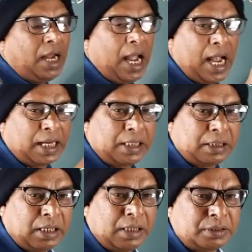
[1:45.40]

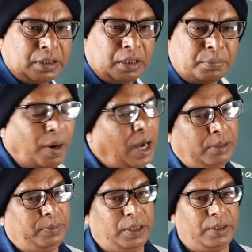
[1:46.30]
agricultural
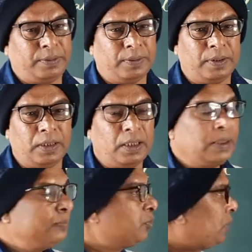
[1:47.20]
farming.
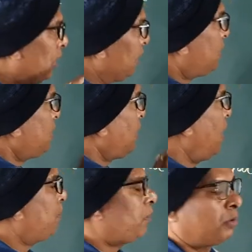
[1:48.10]
These
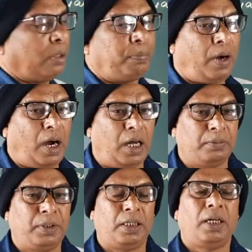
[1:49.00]
types of the
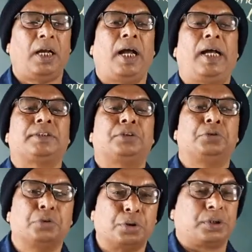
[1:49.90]
farming has
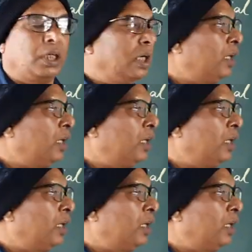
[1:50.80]
used